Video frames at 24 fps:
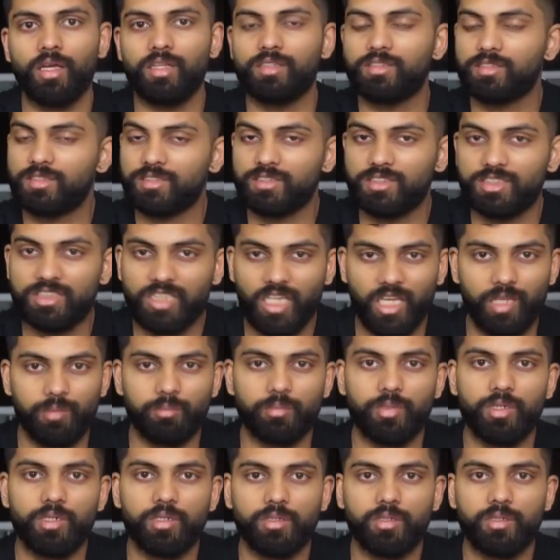It's cheap.
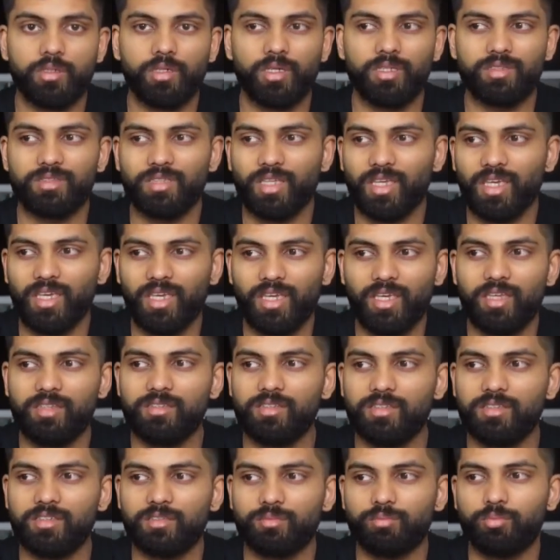It's
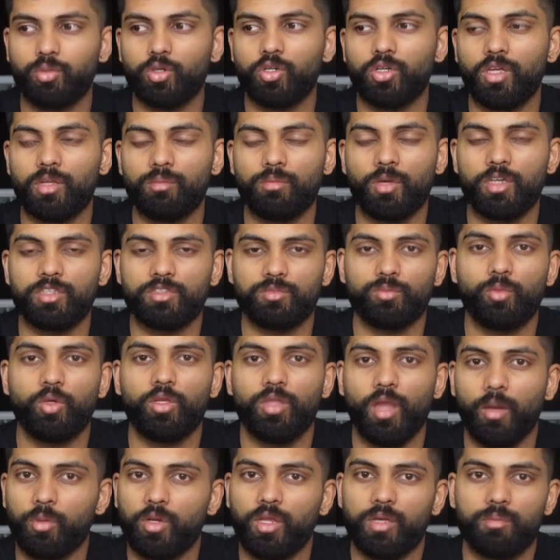easy. Just put it in my
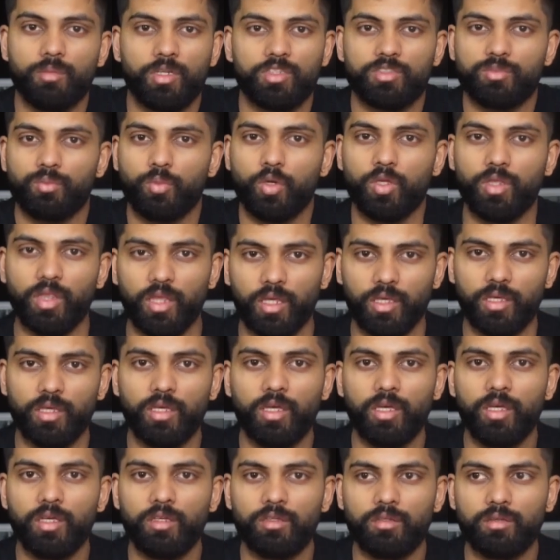smoothie. I'll put it in my smoothie.
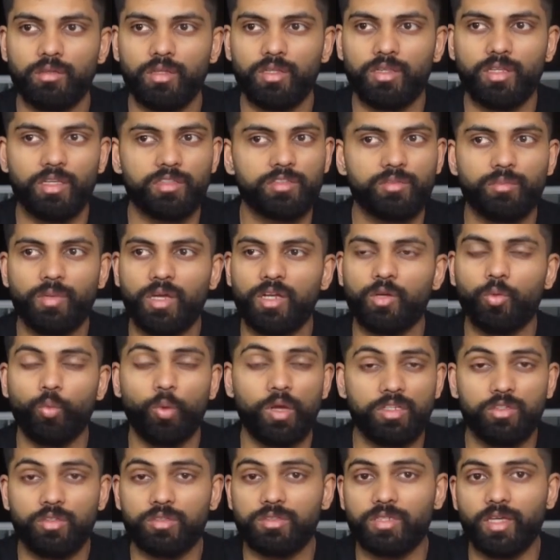It doesn't matter
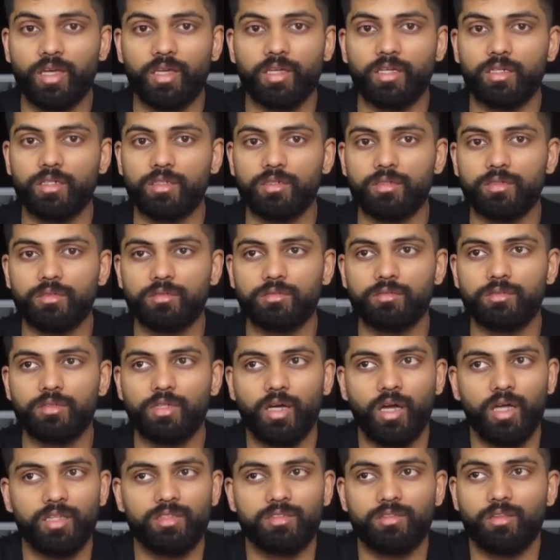when you take it.
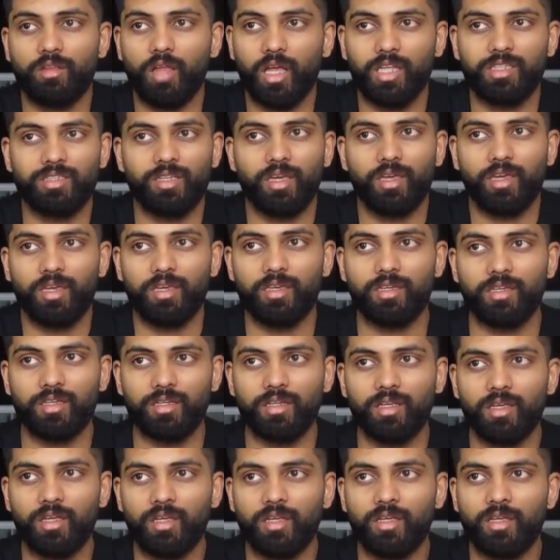I like taking
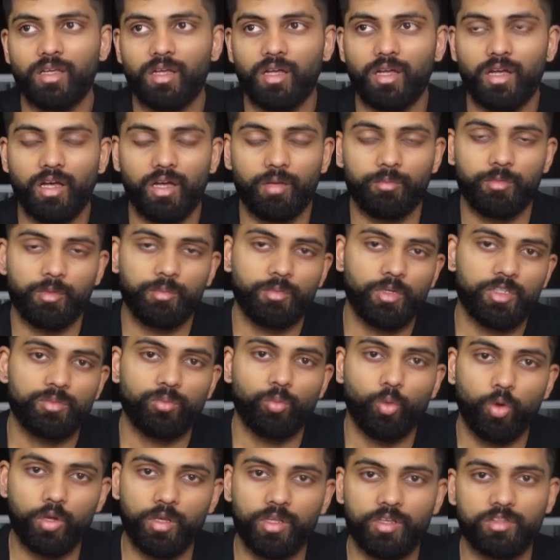it in my
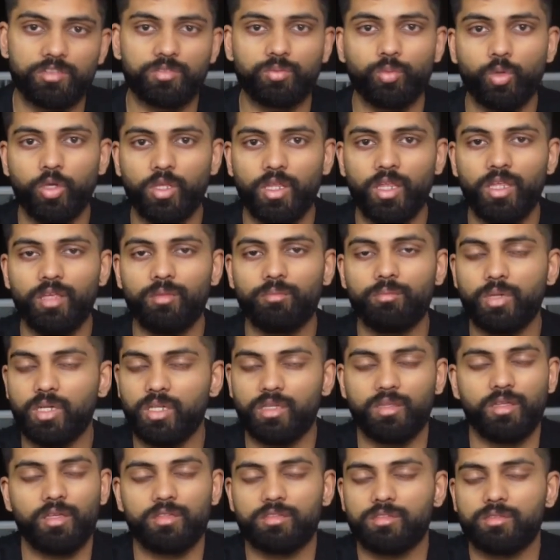morning smoothie,
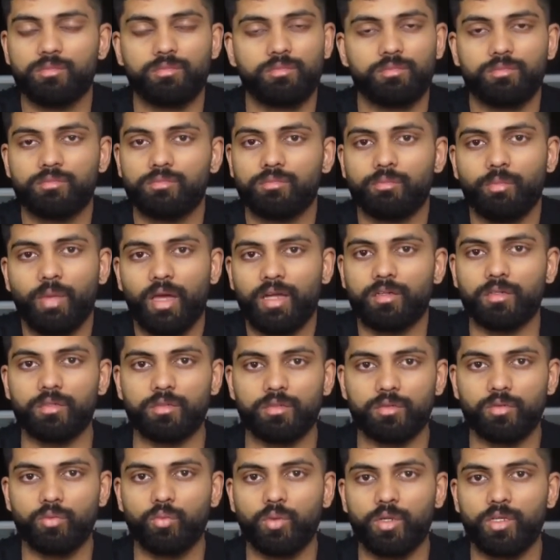but it doesn't matter
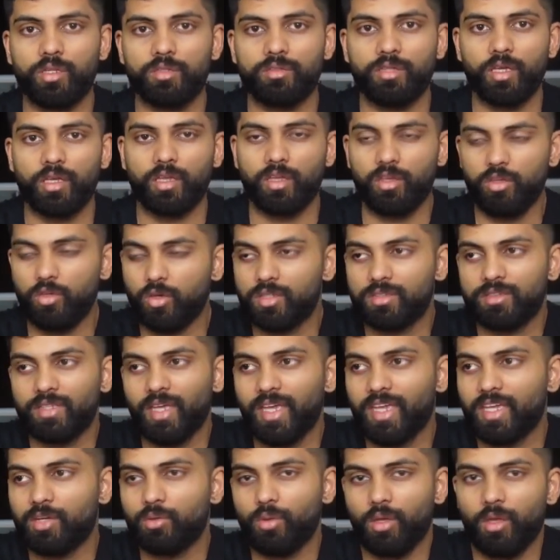when you take it. You can
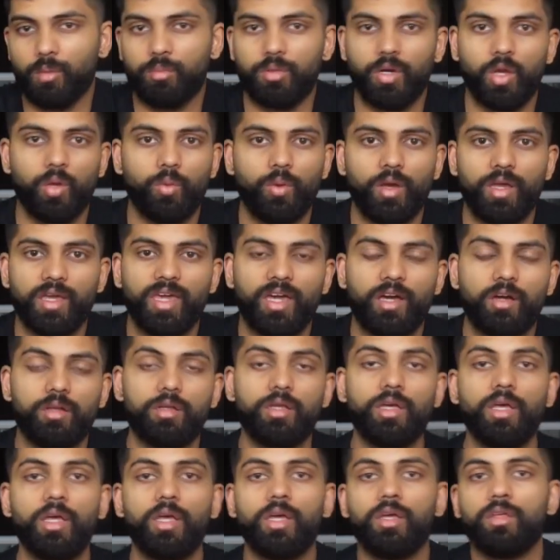take it with your
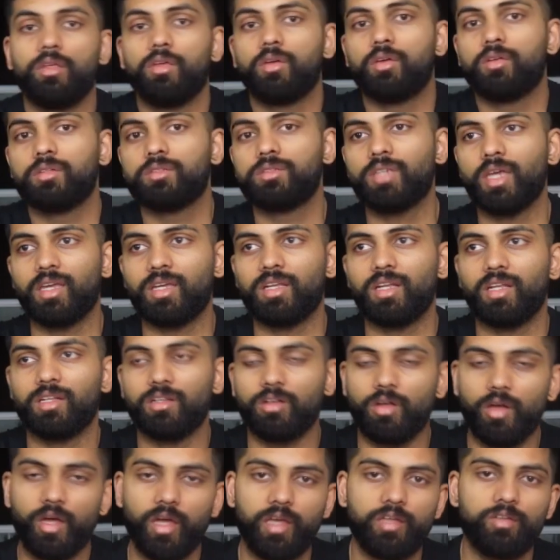pre-workout. You can take it
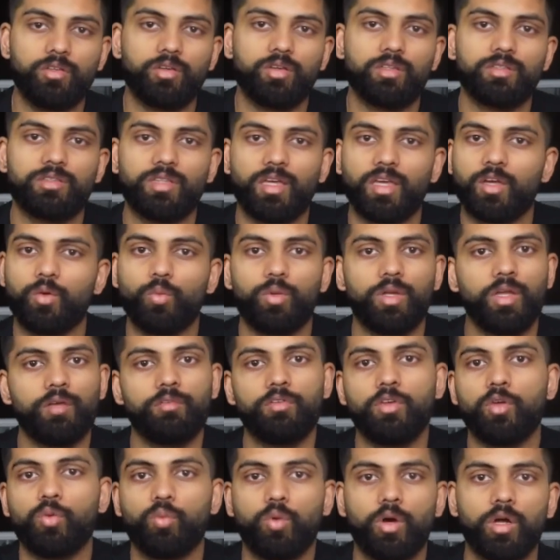at night. You can take it
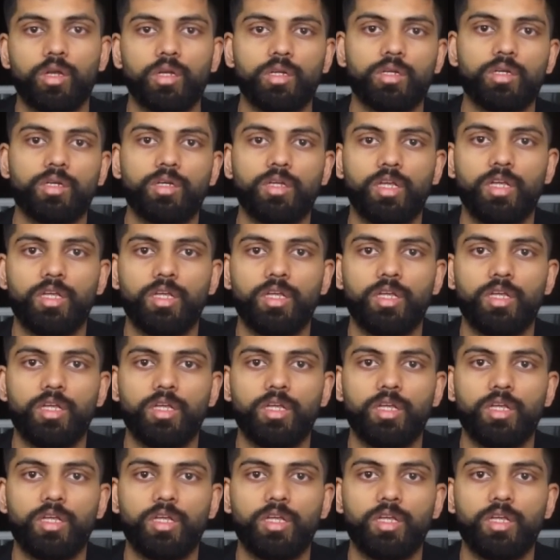whenever you want.